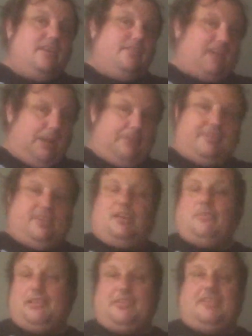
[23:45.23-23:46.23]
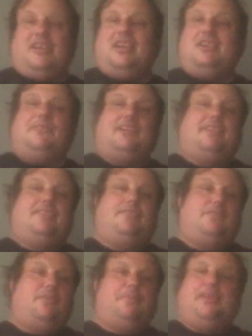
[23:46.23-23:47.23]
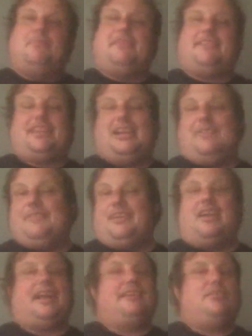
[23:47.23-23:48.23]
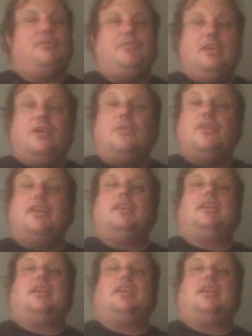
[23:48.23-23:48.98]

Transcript: Time will tell whether or not it will be a must-have or not. I don't know.